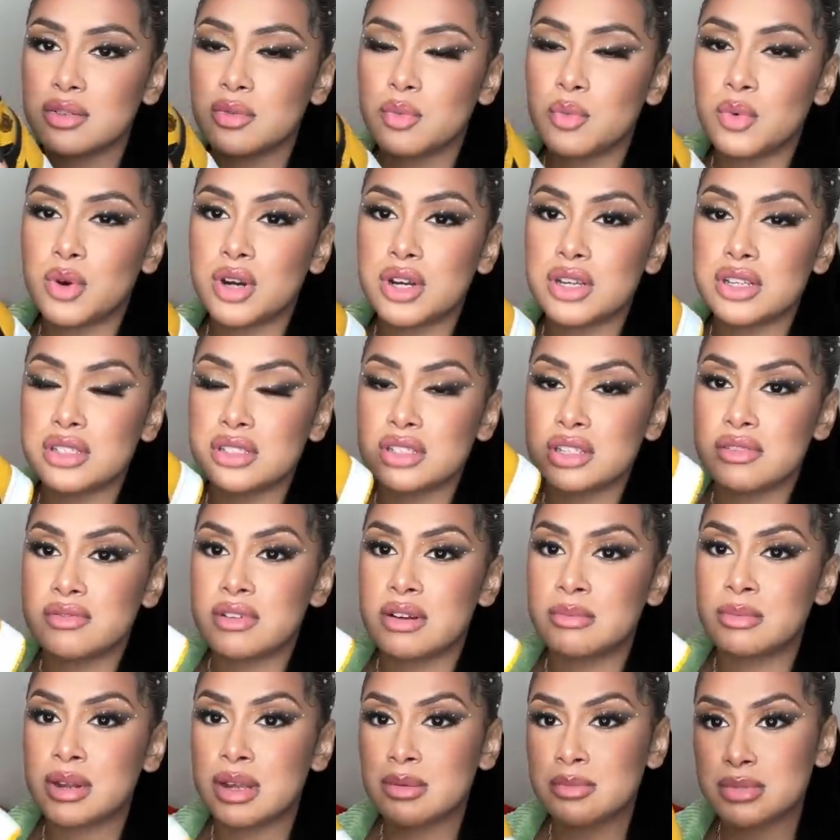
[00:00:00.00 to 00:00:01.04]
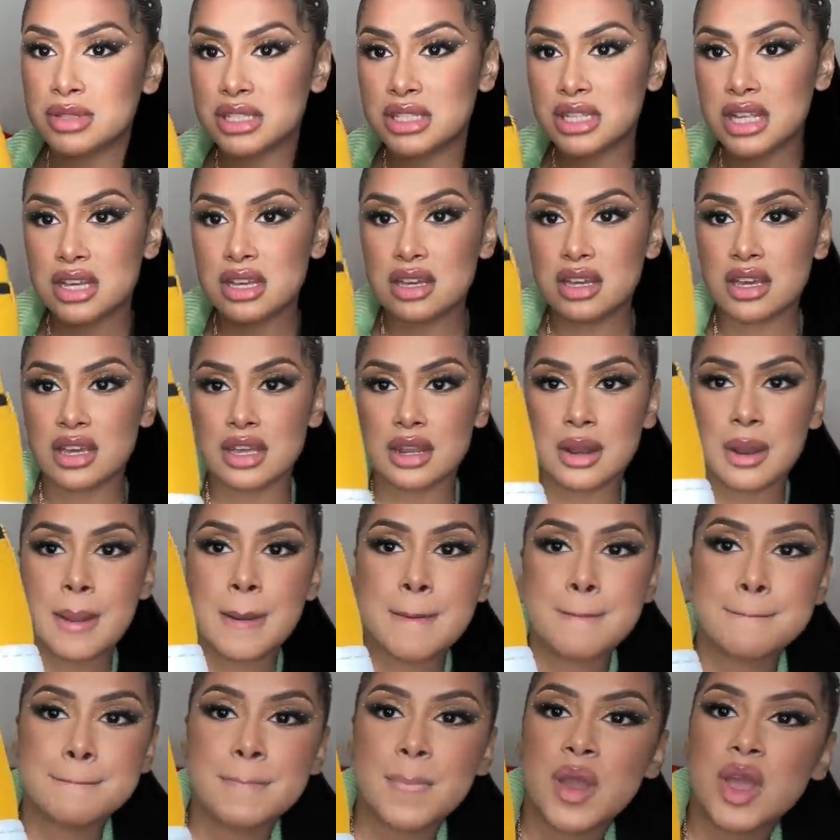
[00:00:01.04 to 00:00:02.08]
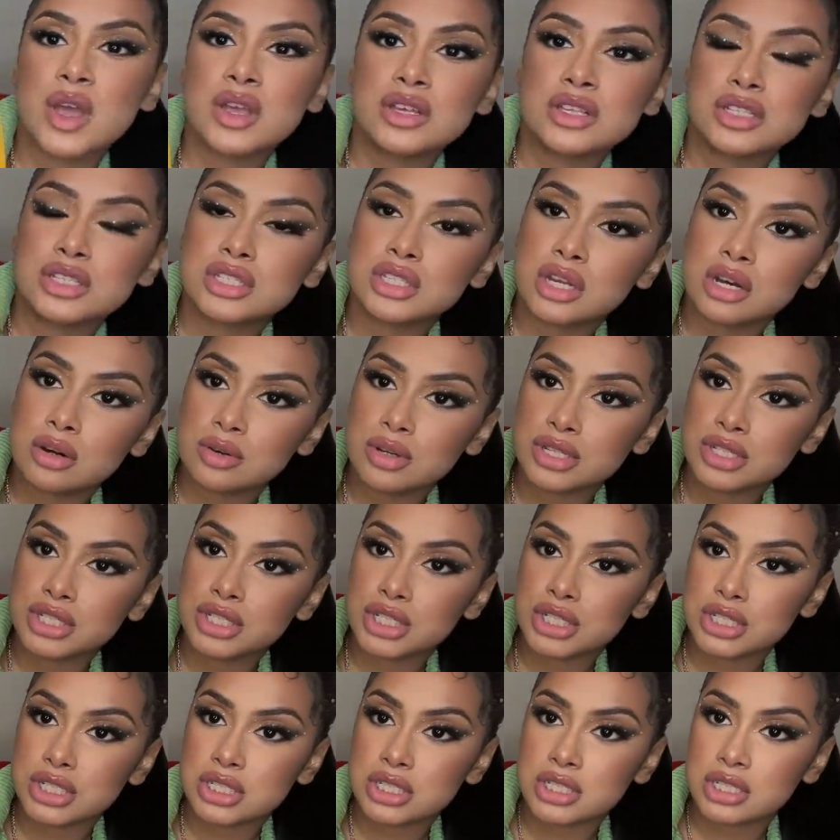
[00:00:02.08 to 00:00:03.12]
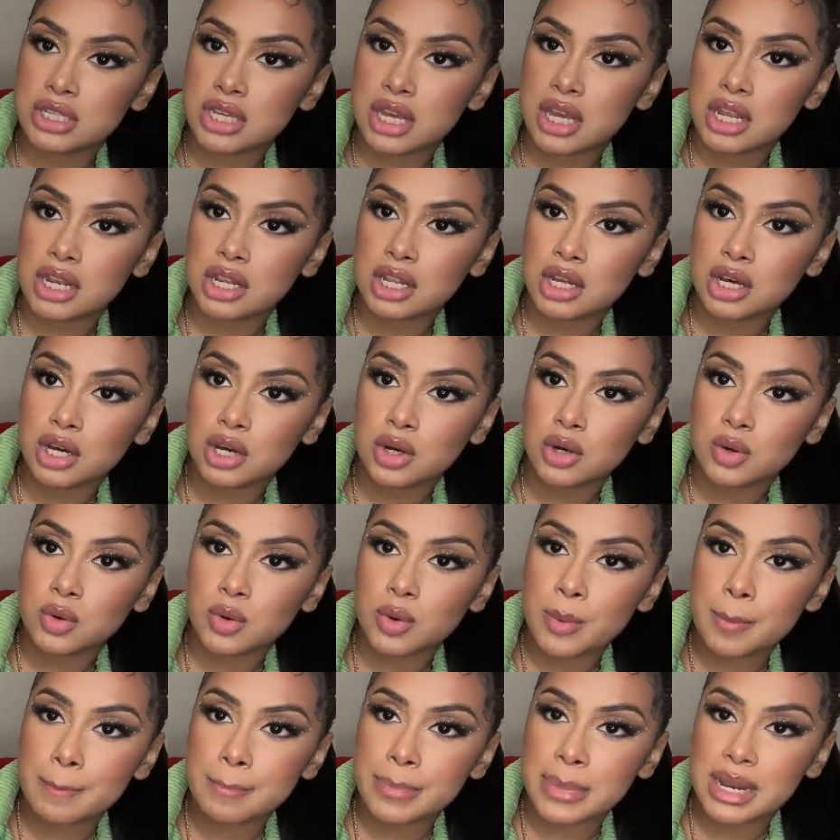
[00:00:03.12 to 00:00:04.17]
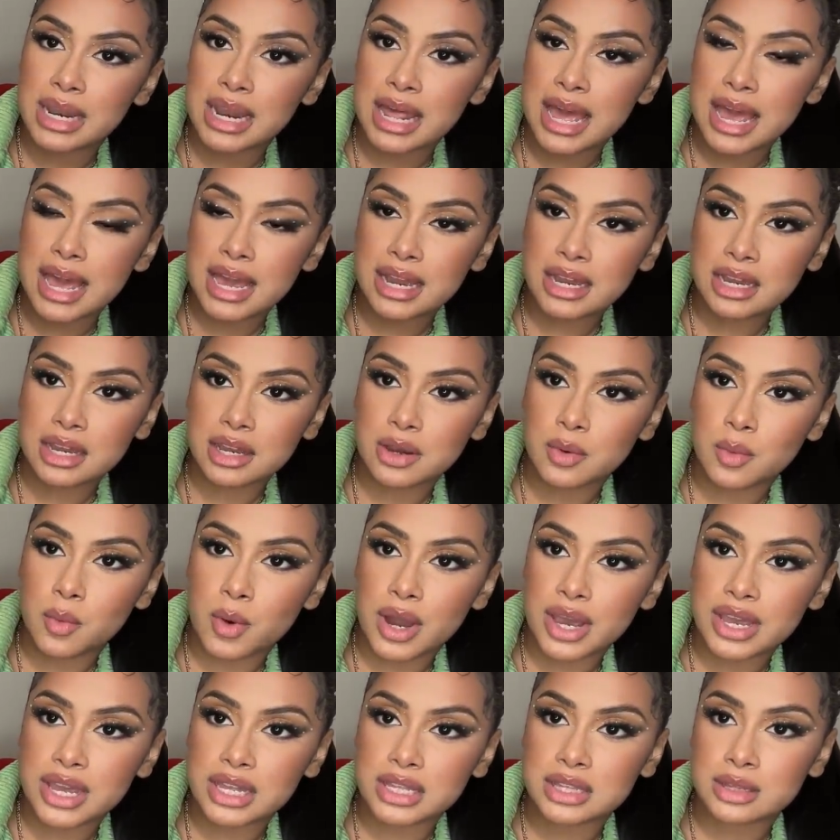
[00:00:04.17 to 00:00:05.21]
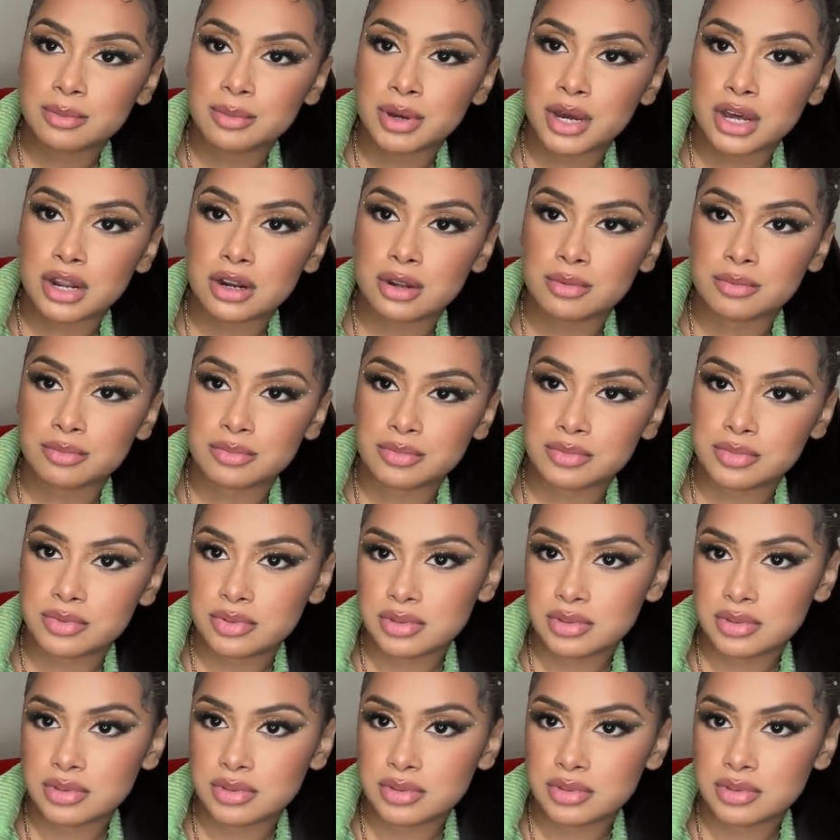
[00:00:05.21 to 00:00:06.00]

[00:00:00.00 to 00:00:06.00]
ones, if I'm not mistaken. So it's just yellow, black, white at the bottom,